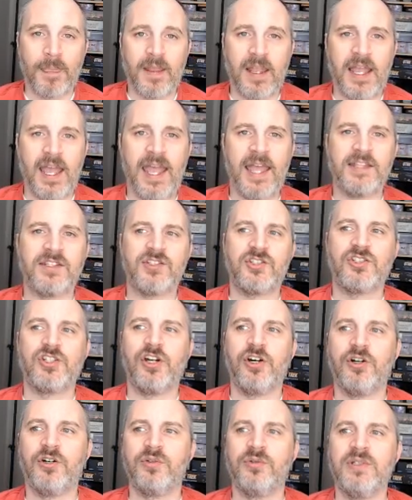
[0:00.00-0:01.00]
And
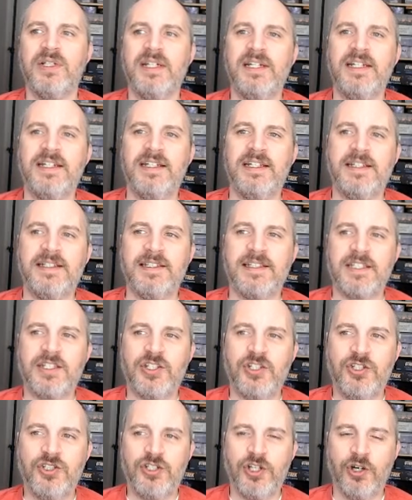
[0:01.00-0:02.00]
so
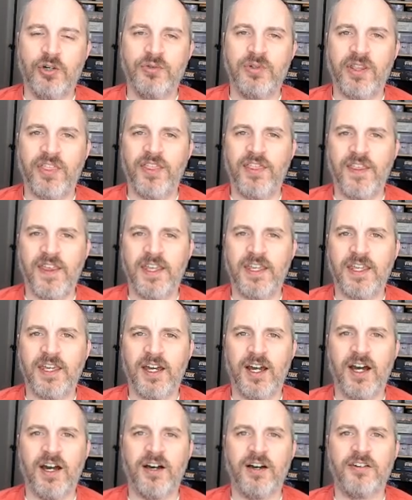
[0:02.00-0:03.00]
don't
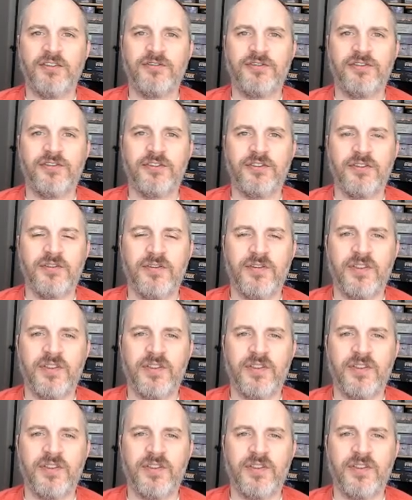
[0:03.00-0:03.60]
think of